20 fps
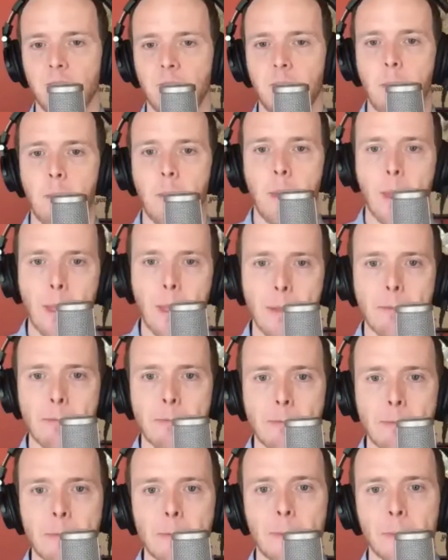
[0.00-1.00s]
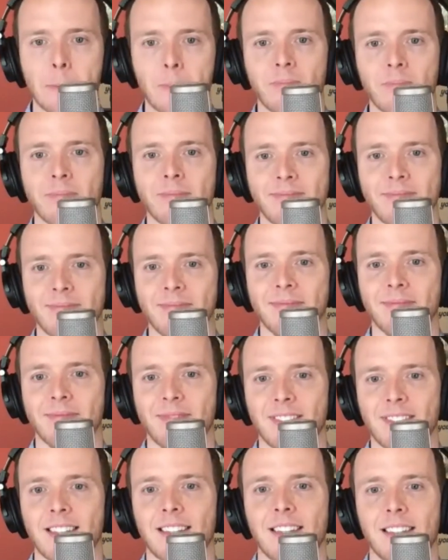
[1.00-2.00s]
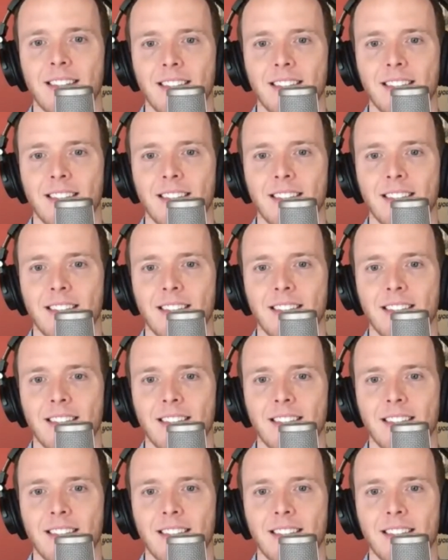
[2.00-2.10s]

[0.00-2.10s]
Just to do risk, analysis for